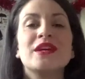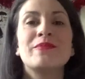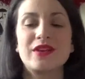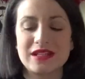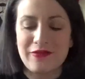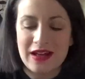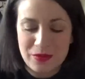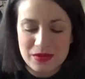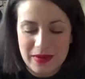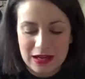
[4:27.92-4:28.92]
him because I felt he
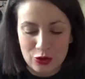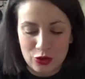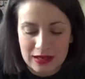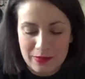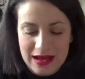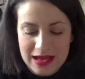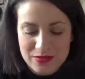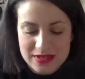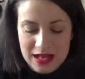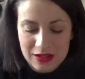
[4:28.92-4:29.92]
was a bit lonely by
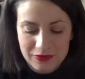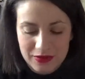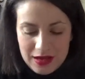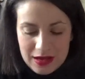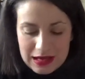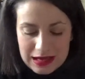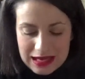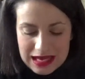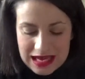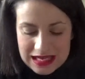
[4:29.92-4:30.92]
himself,
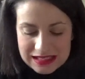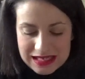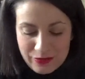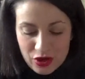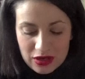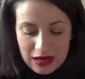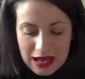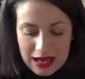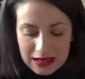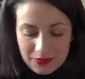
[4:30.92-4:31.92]
and I'm not gonna
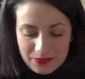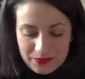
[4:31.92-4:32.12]
lie,